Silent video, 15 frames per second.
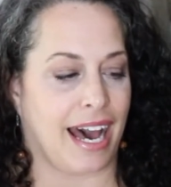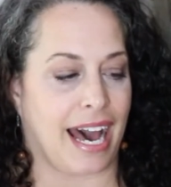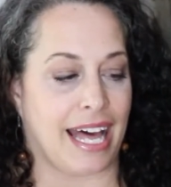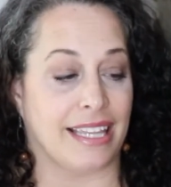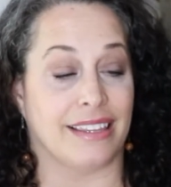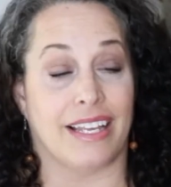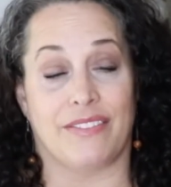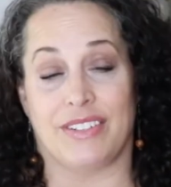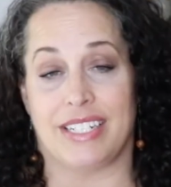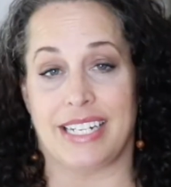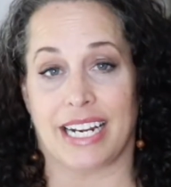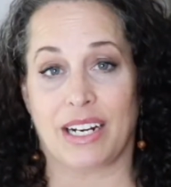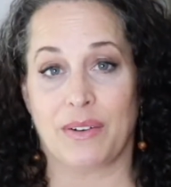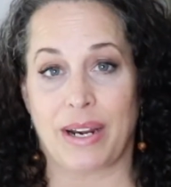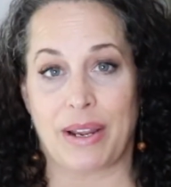I love to
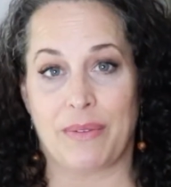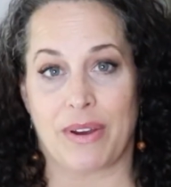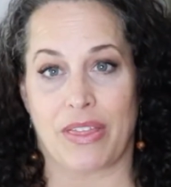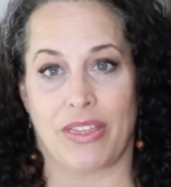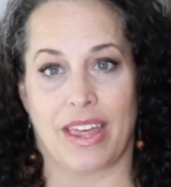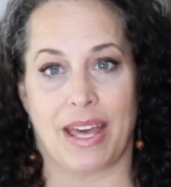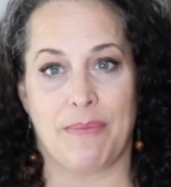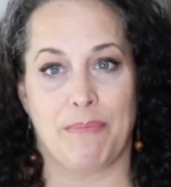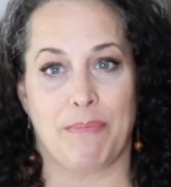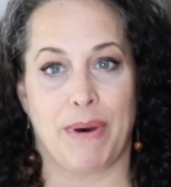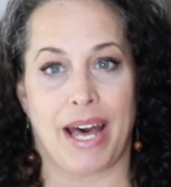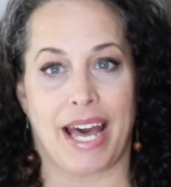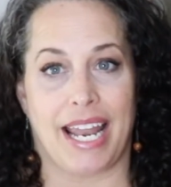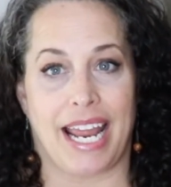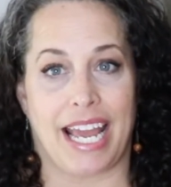decorate with them,
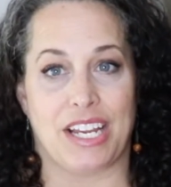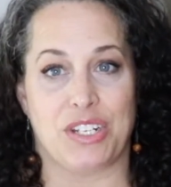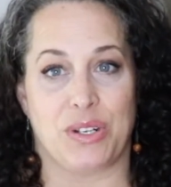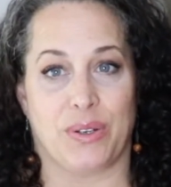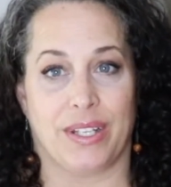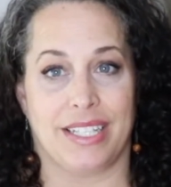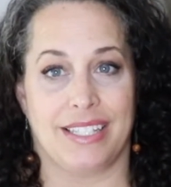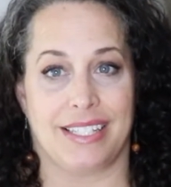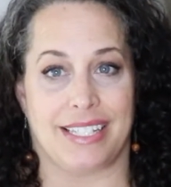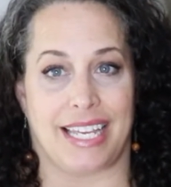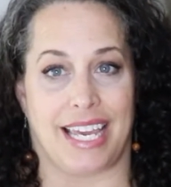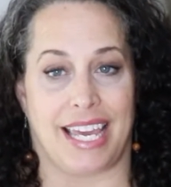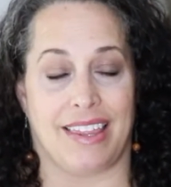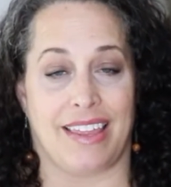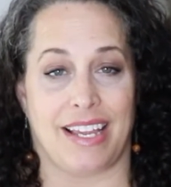but as you can
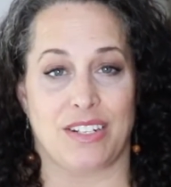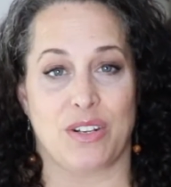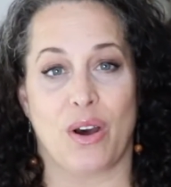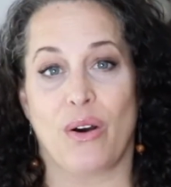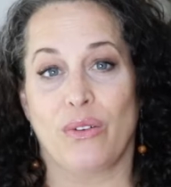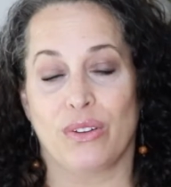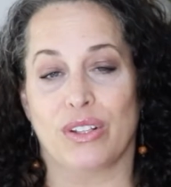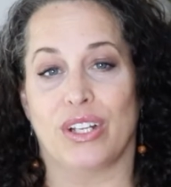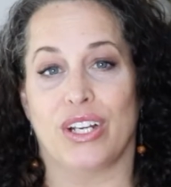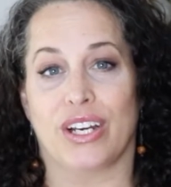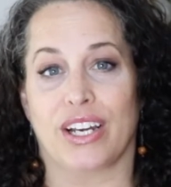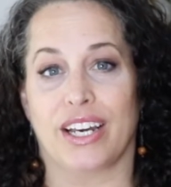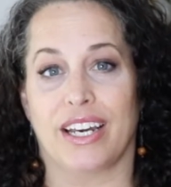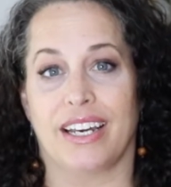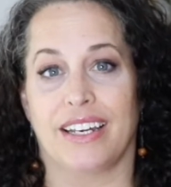see, they don't
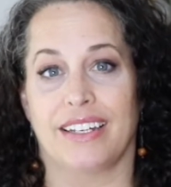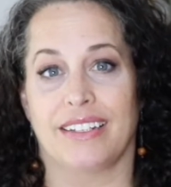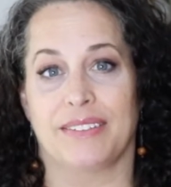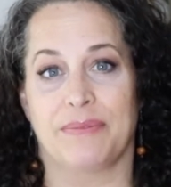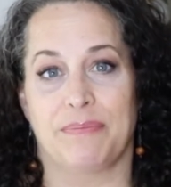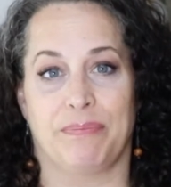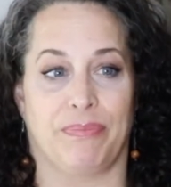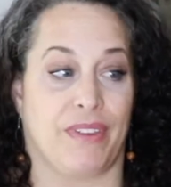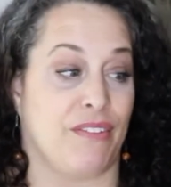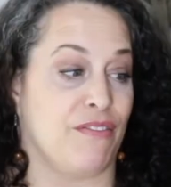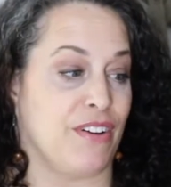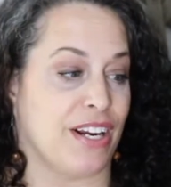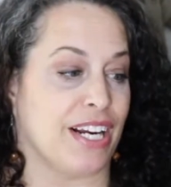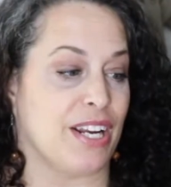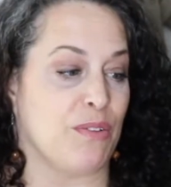look
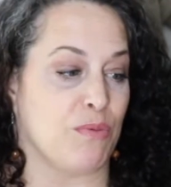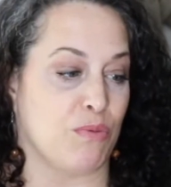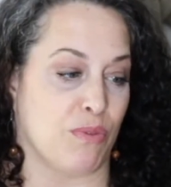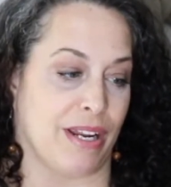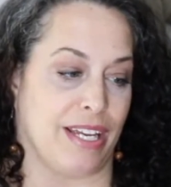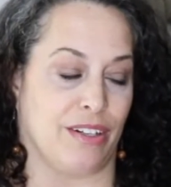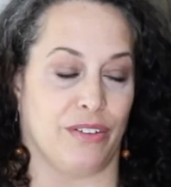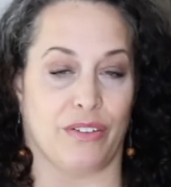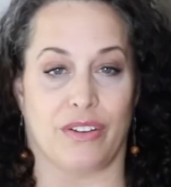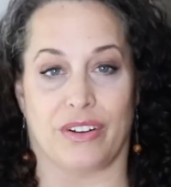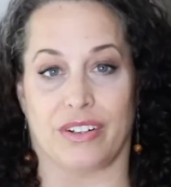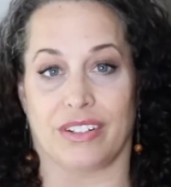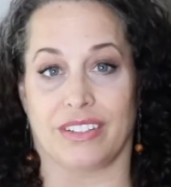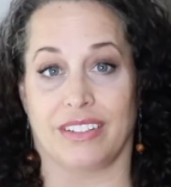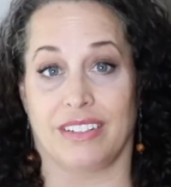very real.
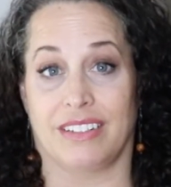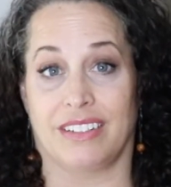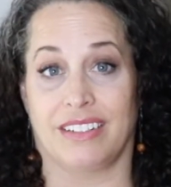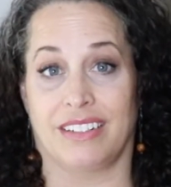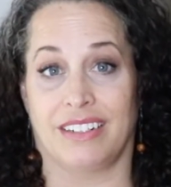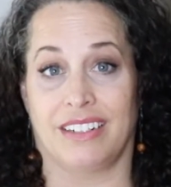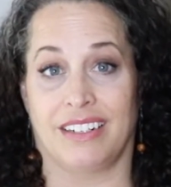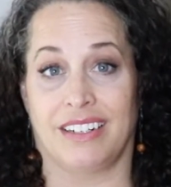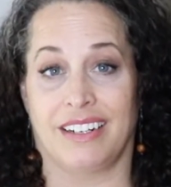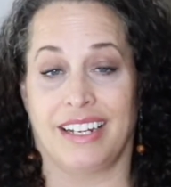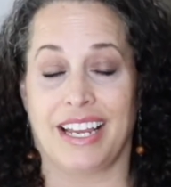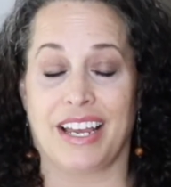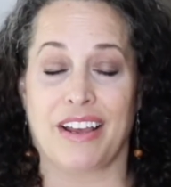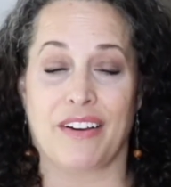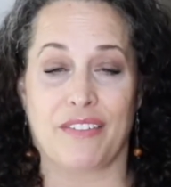They're
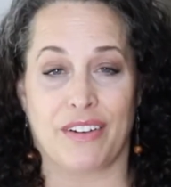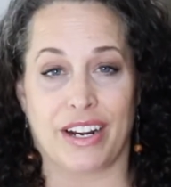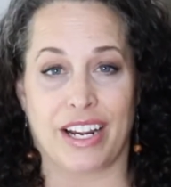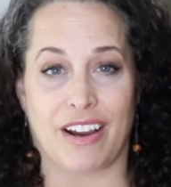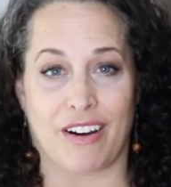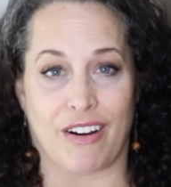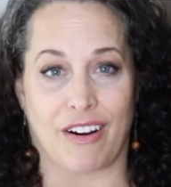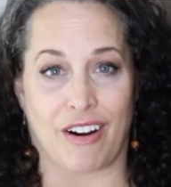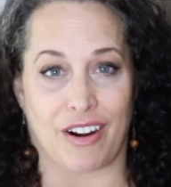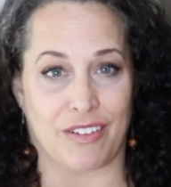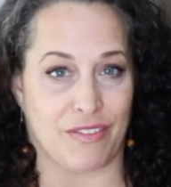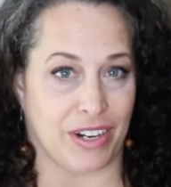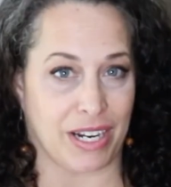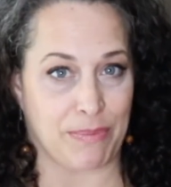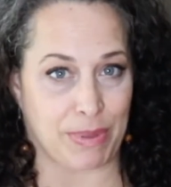very
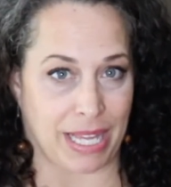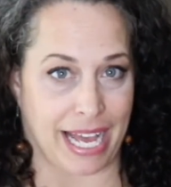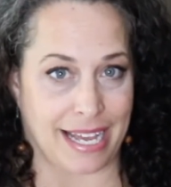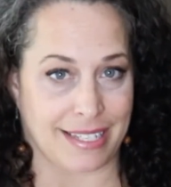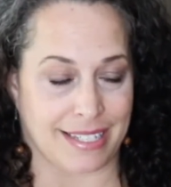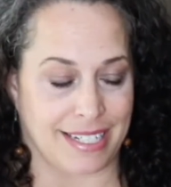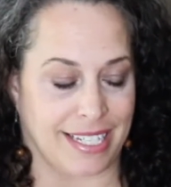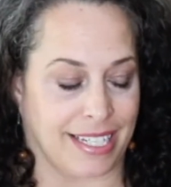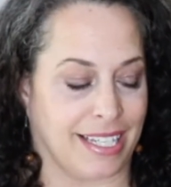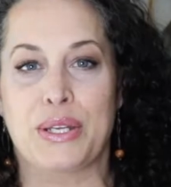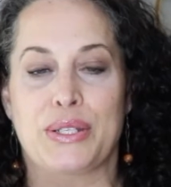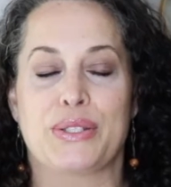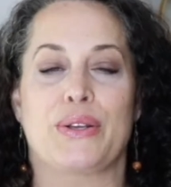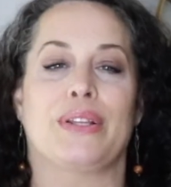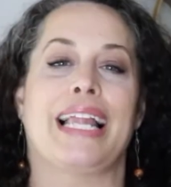hard, very plastic.
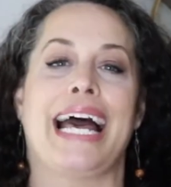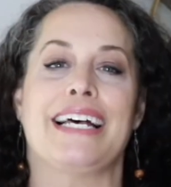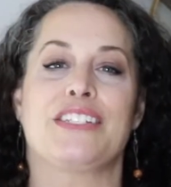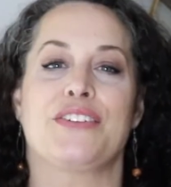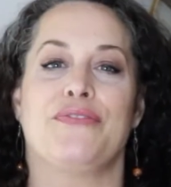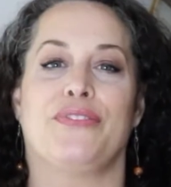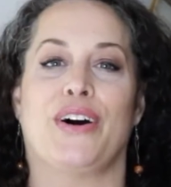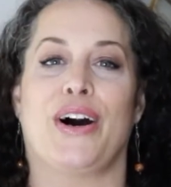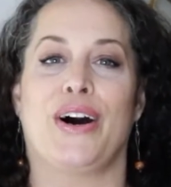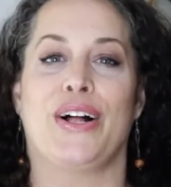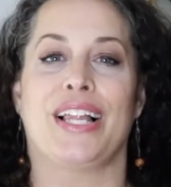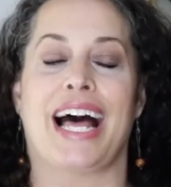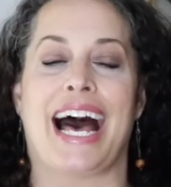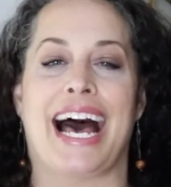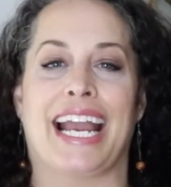So last
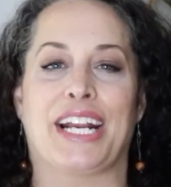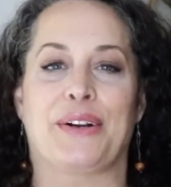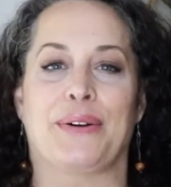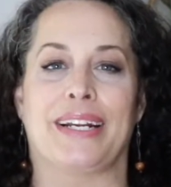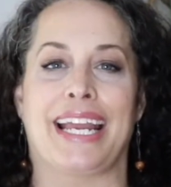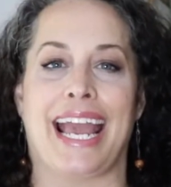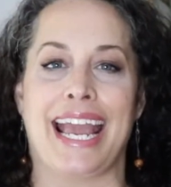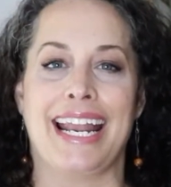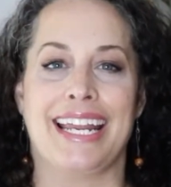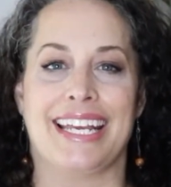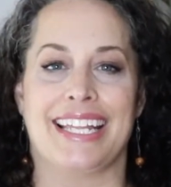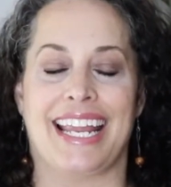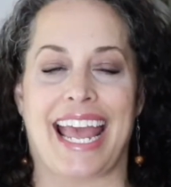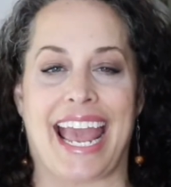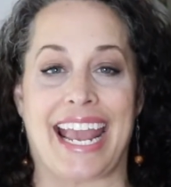fall, I
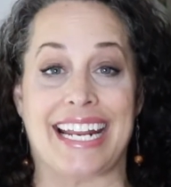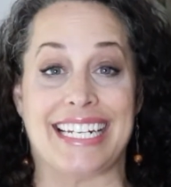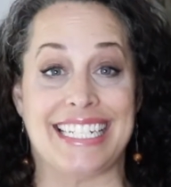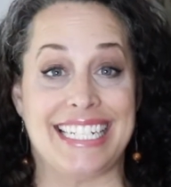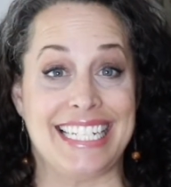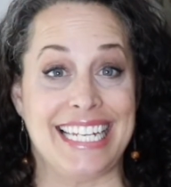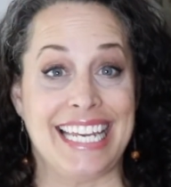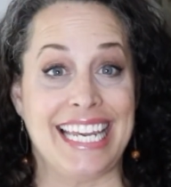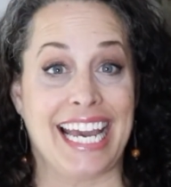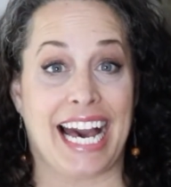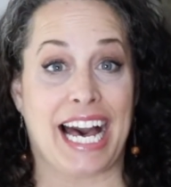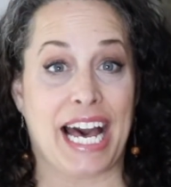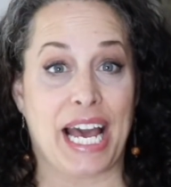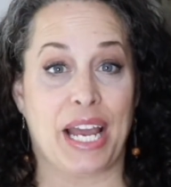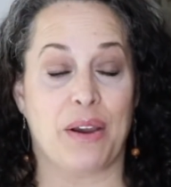created a
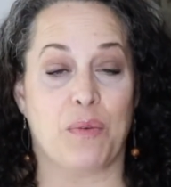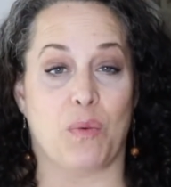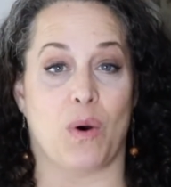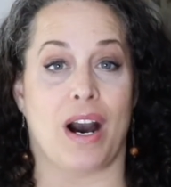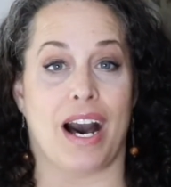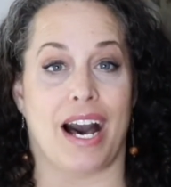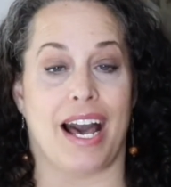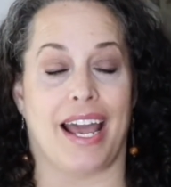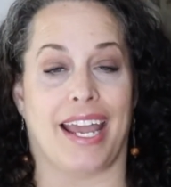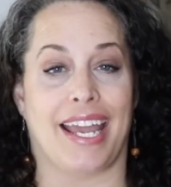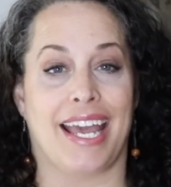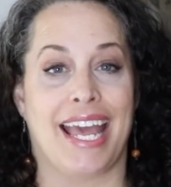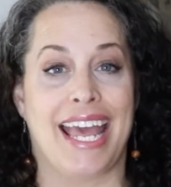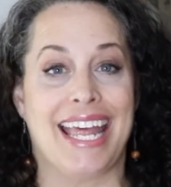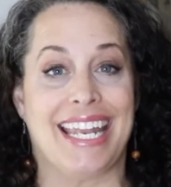
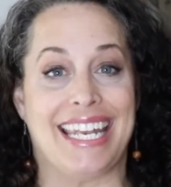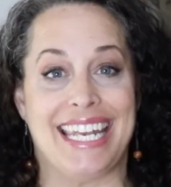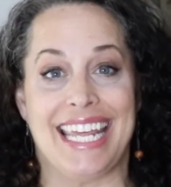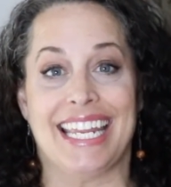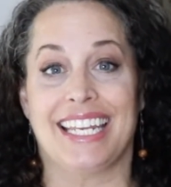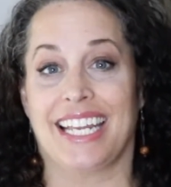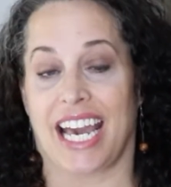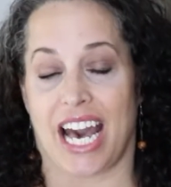DIY knit